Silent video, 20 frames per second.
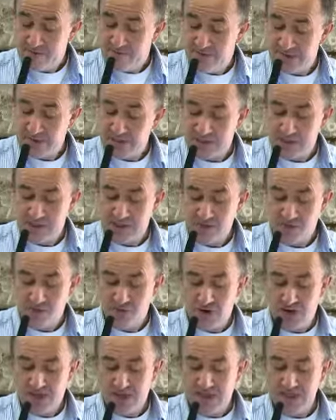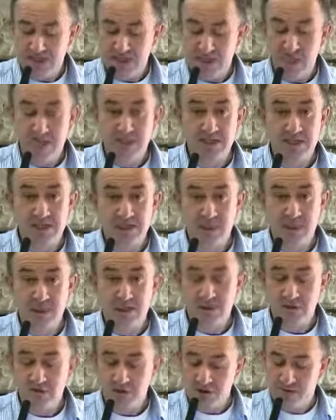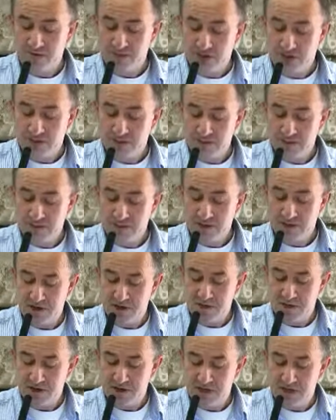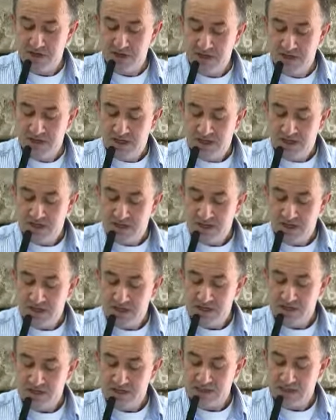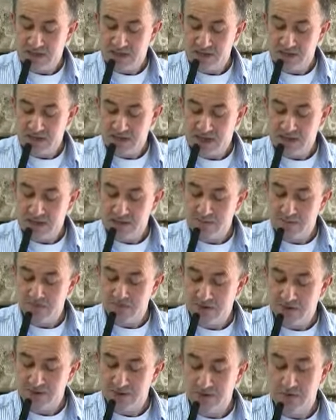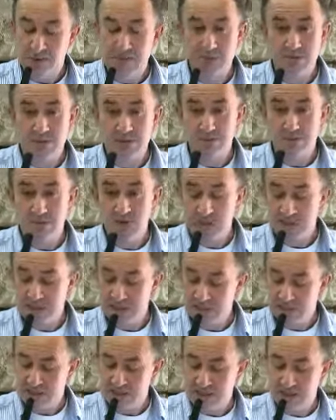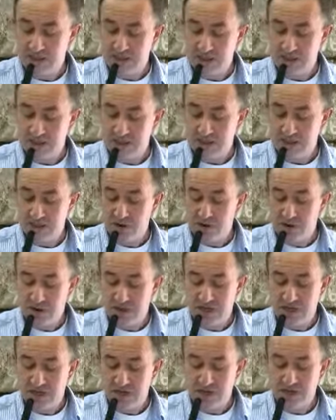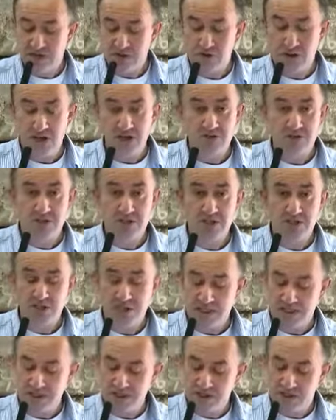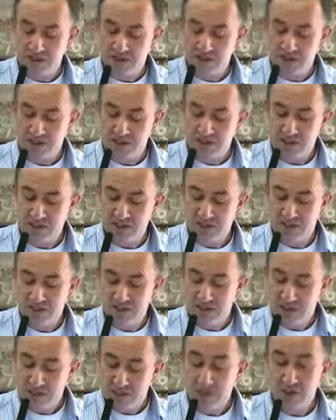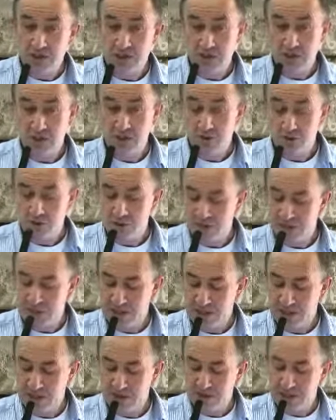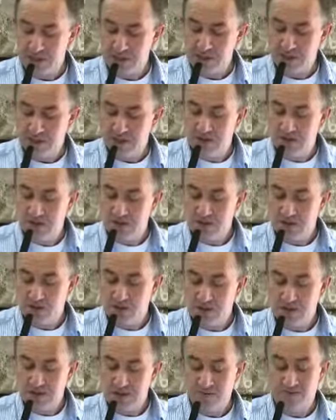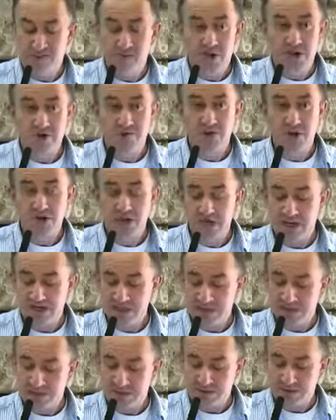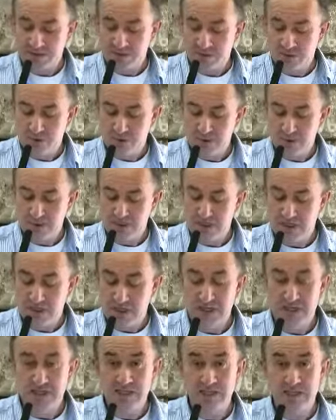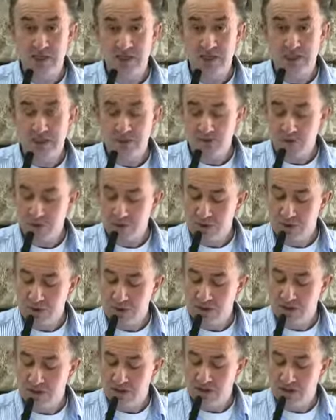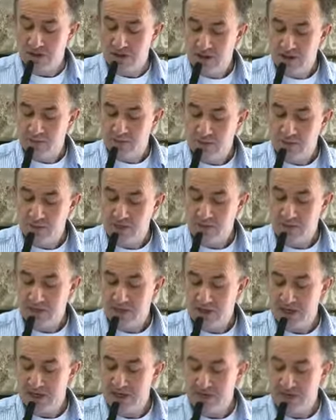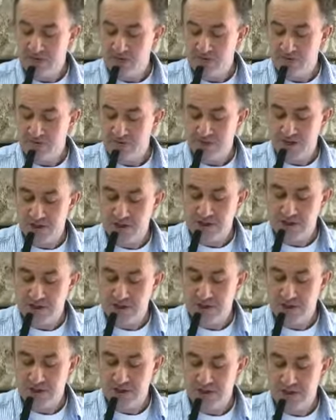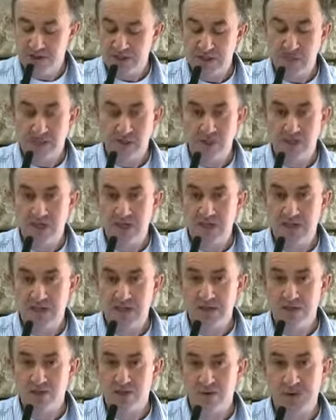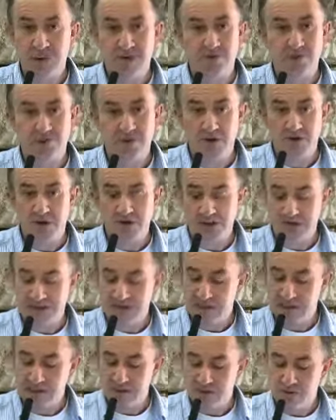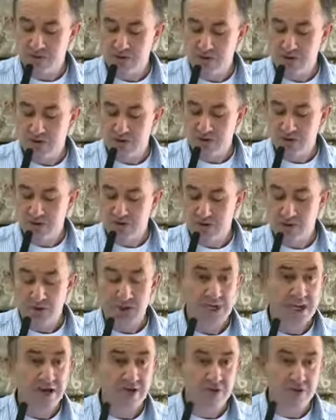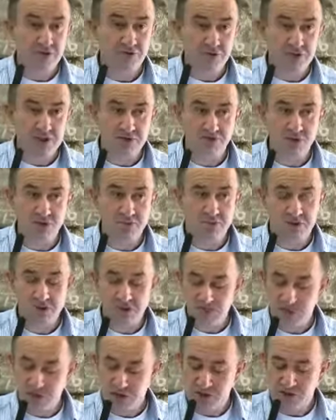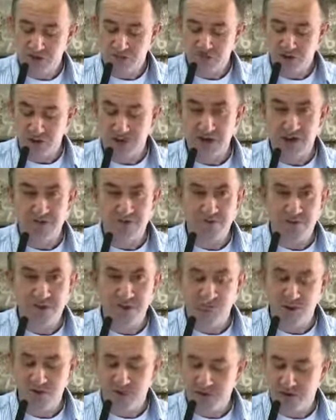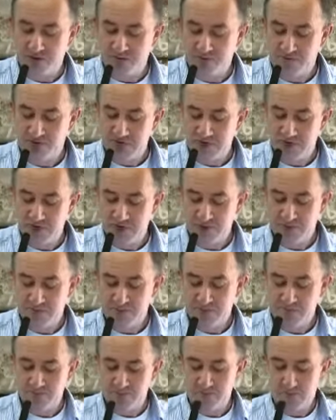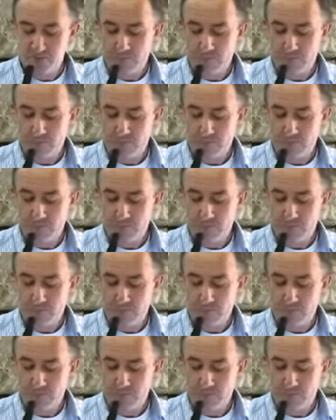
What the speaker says: However, visitors are rarely dedicated to the historic environment alone. So the estimate includes some of the mixed historic and natural heritage destinations, such as the Causeway Coast, which has some very fine landscapes, of course, not least the Giant's Causeway, but also many historic features such as Dunluce Castle, Carrickfergus Castle, or the Carrick-a-Reid Road Bridge, very, very well-known features.